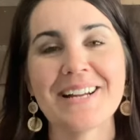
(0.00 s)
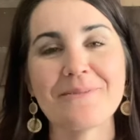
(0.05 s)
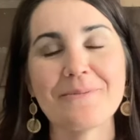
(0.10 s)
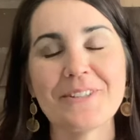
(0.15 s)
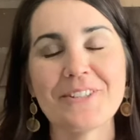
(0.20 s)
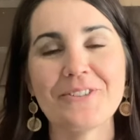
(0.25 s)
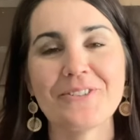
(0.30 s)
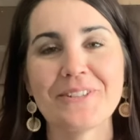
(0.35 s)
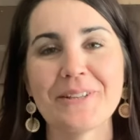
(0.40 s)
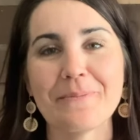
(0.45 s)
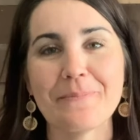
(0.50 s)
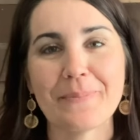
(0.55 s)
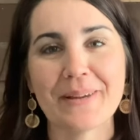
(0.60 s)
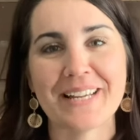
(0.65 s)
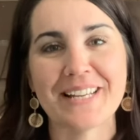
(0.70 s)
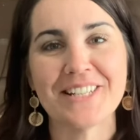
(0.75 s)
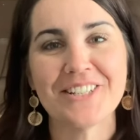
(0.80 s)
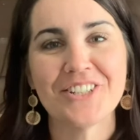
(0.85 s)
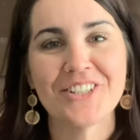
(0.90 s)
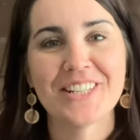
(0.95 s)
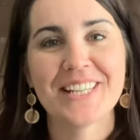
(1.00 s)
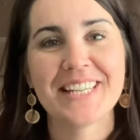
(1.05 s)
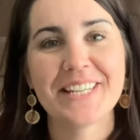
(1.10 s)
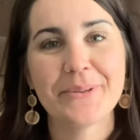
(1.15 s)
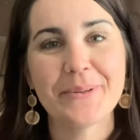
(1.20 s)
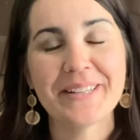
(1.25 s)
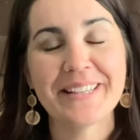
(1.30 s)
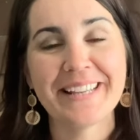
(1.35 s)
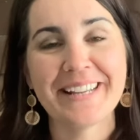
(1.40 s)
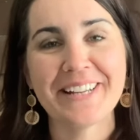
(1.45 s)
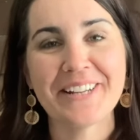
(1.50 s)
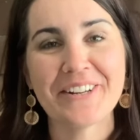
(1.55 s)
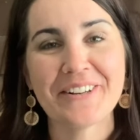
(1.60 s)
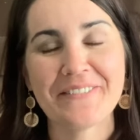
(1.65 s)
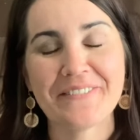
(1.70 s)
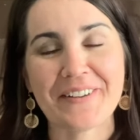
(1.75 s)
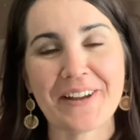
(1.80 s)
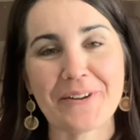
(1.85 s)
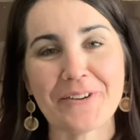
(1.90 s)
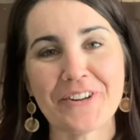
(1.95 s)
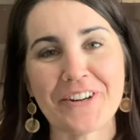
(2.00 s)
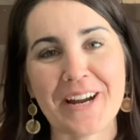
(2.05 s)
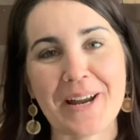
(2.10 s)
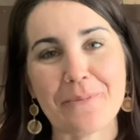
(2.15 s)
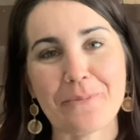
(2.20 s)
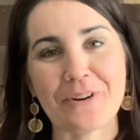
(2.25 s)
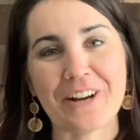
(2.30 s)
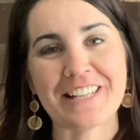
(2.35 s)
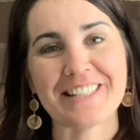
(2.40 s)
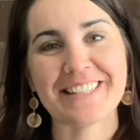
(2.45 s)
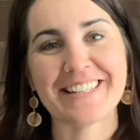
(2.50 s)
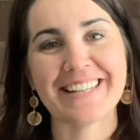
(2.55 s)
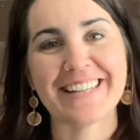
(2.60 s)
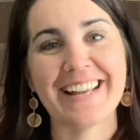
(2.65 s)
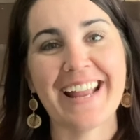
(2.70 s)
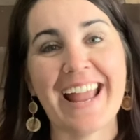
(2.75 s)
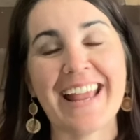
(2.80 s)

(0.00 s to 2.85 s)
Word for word: I'm Susan Budge, Kiwi Lane co-founder and president,